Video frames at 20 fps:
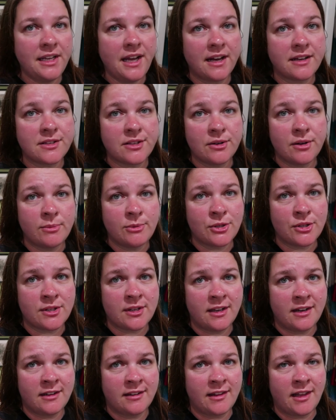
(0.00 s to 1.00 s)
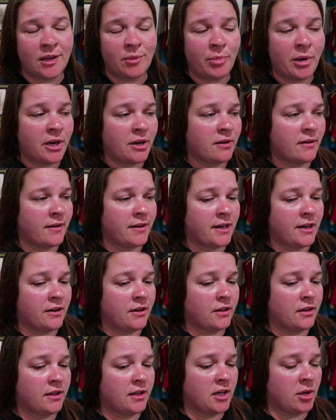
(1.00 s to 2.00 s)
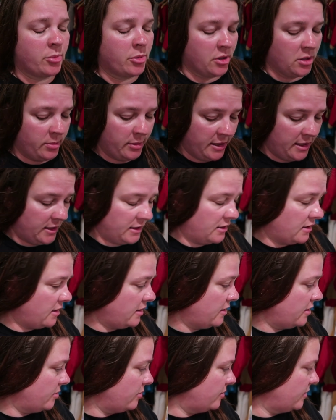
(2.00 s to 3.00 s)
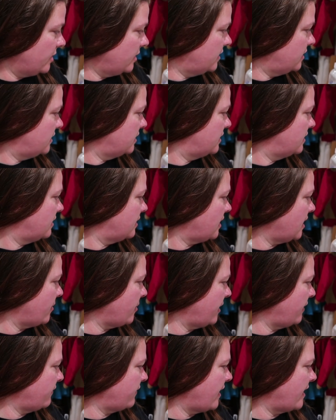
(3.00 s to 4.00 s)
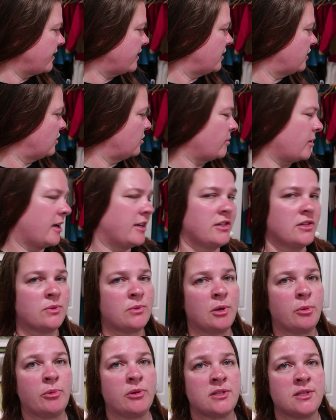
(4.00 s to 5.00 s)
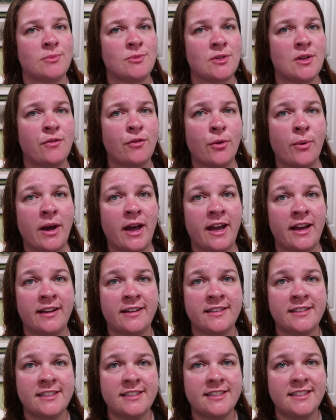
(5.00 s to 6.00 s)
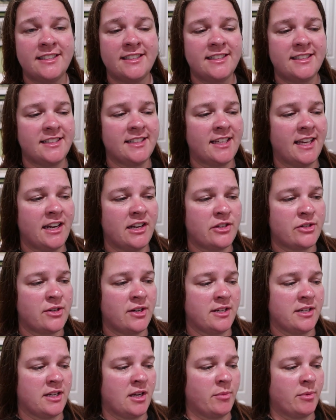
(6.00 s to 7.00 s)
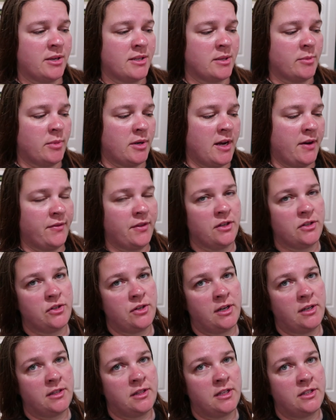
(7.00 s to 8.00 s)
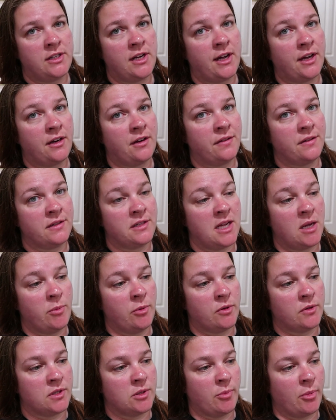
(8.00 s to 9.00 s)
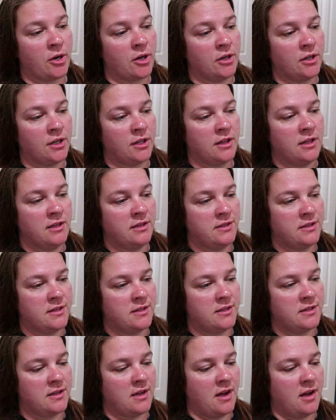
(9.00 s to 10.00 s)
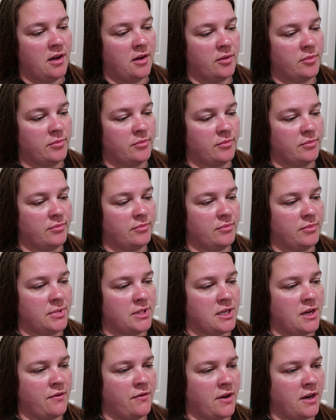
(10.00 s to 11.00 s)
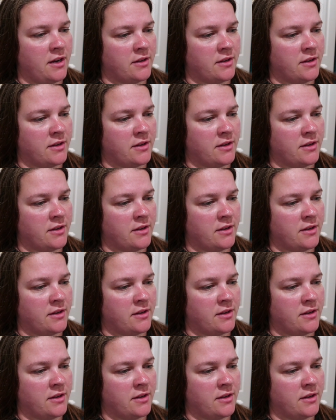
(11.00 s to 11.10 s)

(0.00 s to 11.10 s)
Yeah, so I'm just gonna like putter on here and clean up a little bit. Um, I might vacuum. I just want to put some stuff away, get it straightened up, because I'm gonna have the ja the jacket on the table to mark this um, stuff.